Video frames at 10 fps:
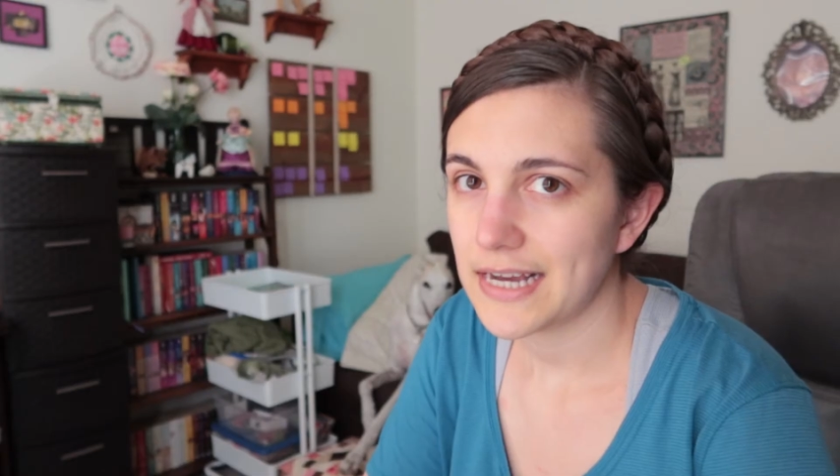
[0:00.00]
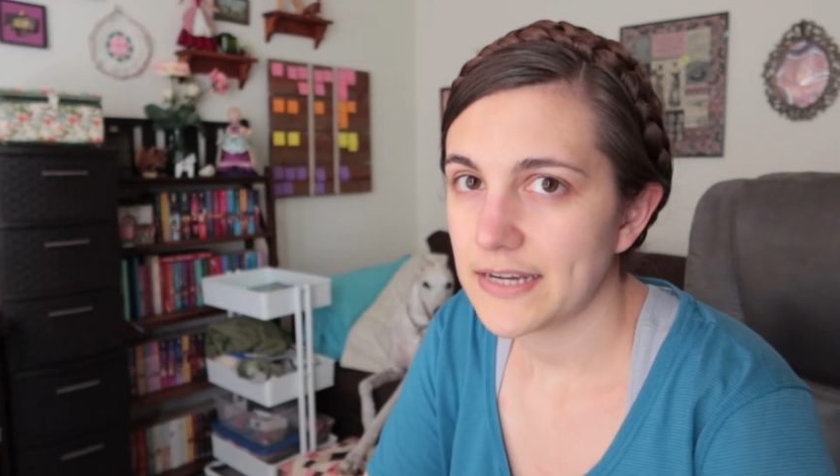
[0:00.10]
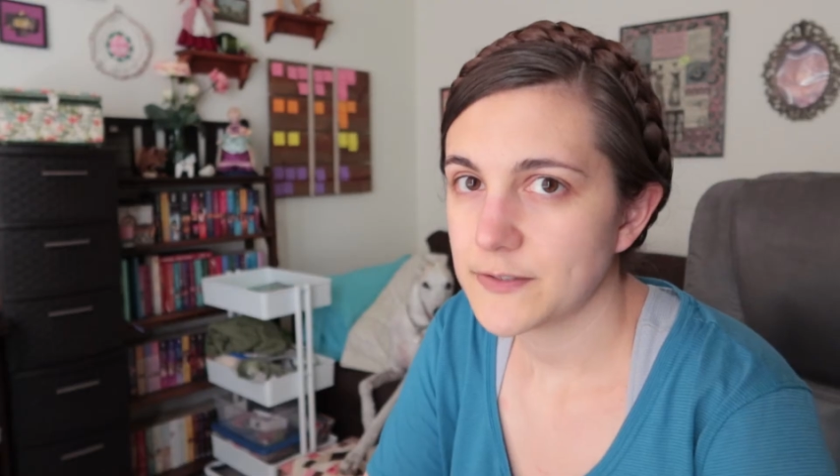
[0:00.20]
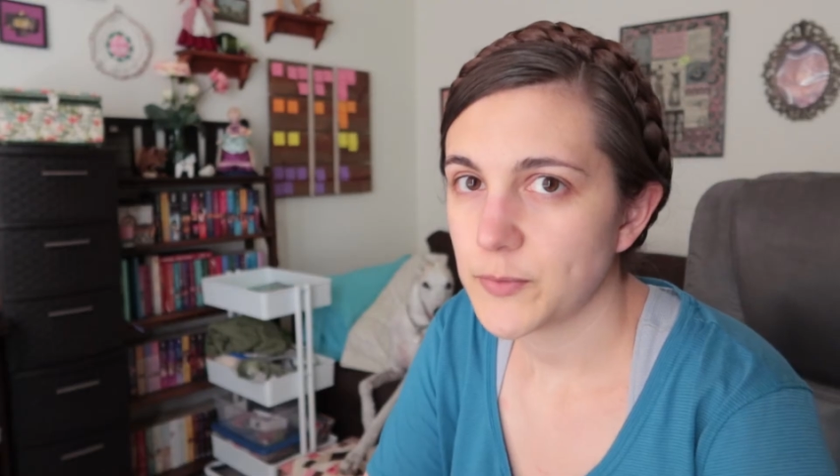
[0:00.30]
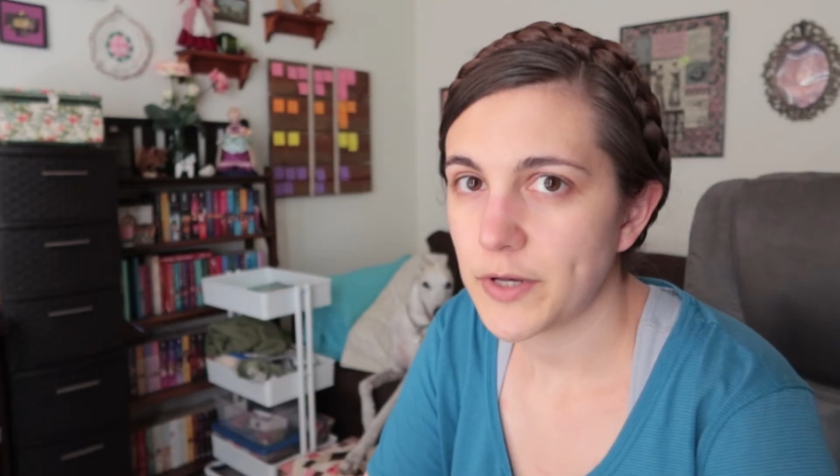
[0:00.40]
I
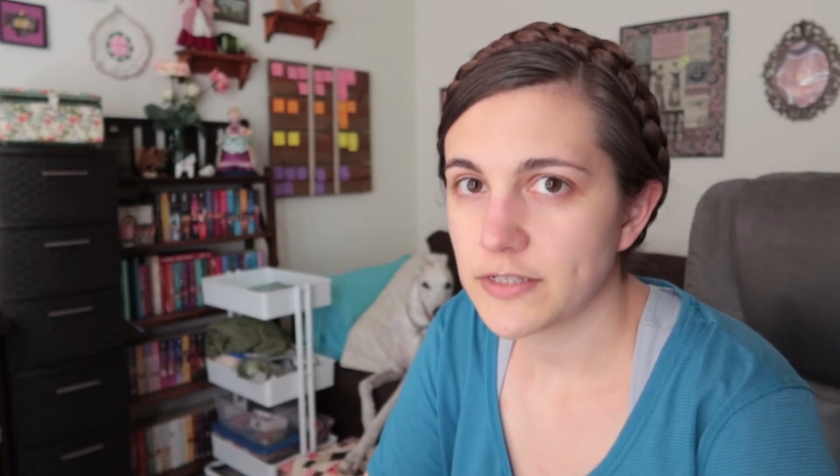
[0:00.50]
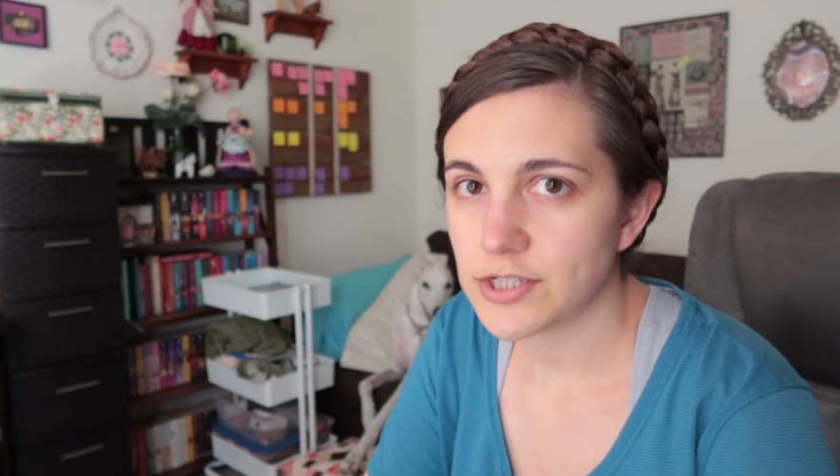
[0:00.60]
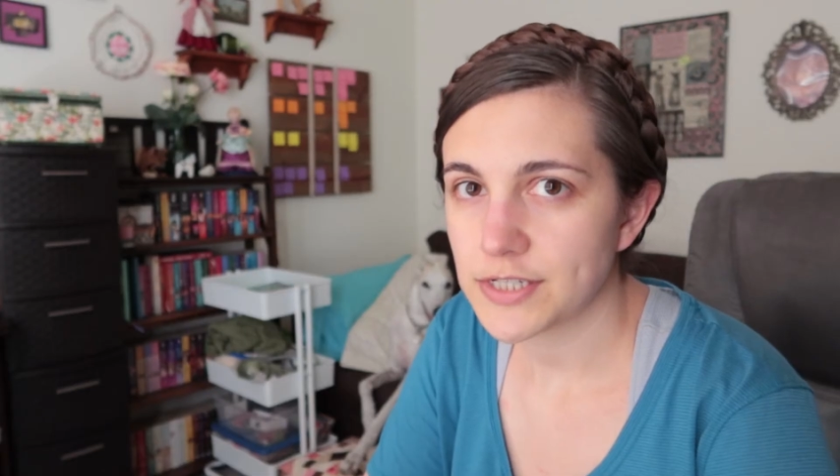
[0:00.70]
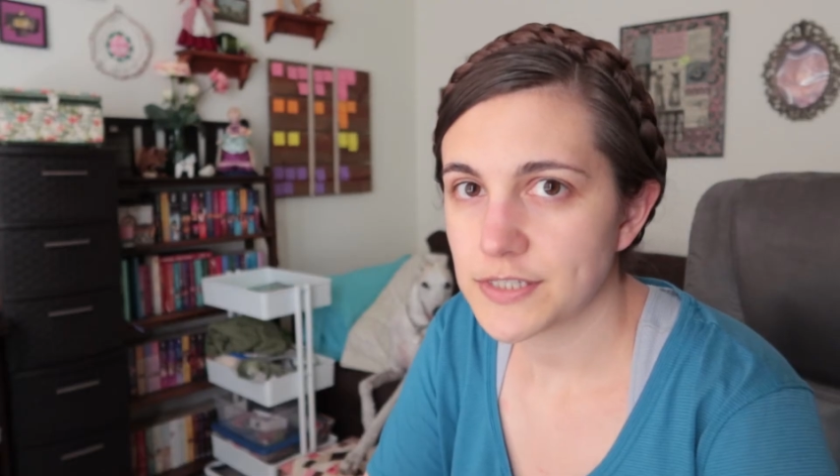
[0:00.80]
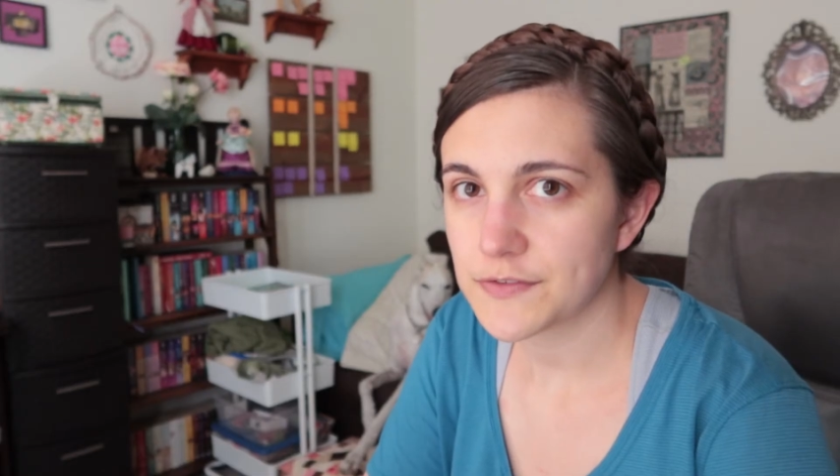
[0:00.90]
have to
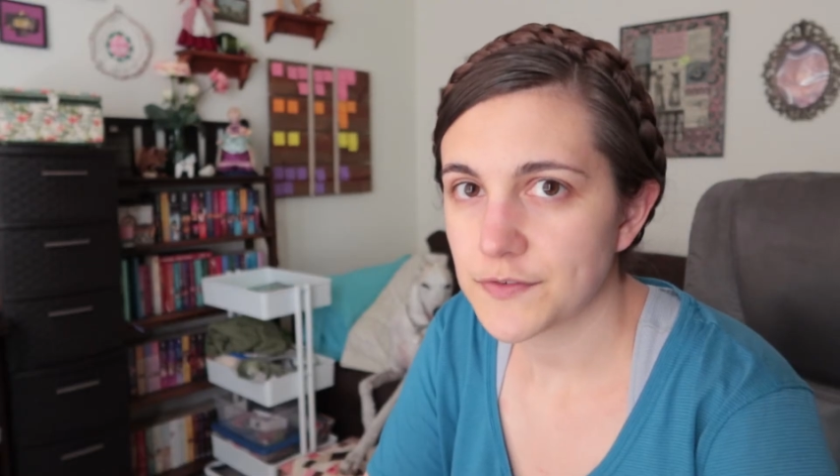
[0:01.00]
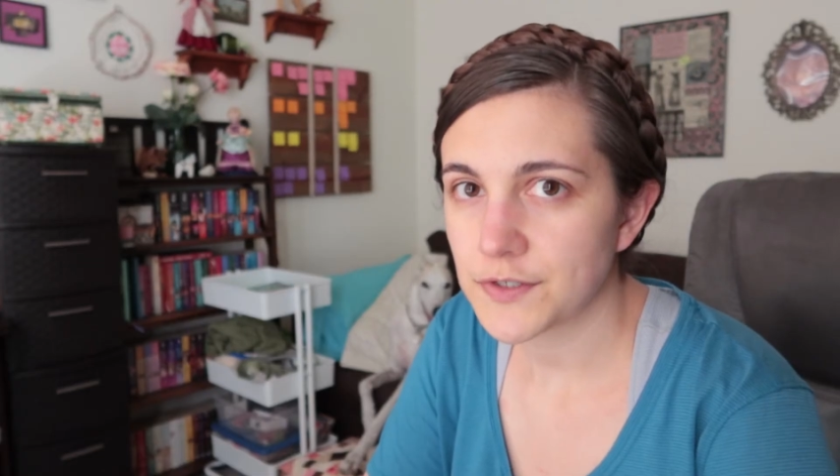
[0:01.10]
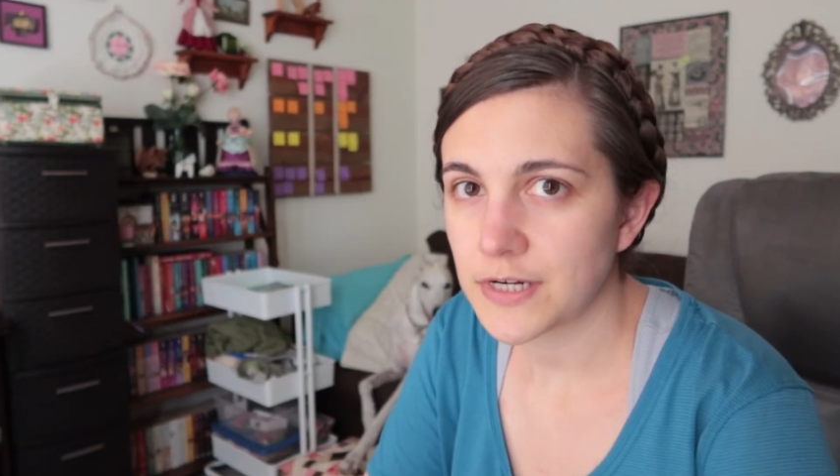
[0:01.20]
apologize for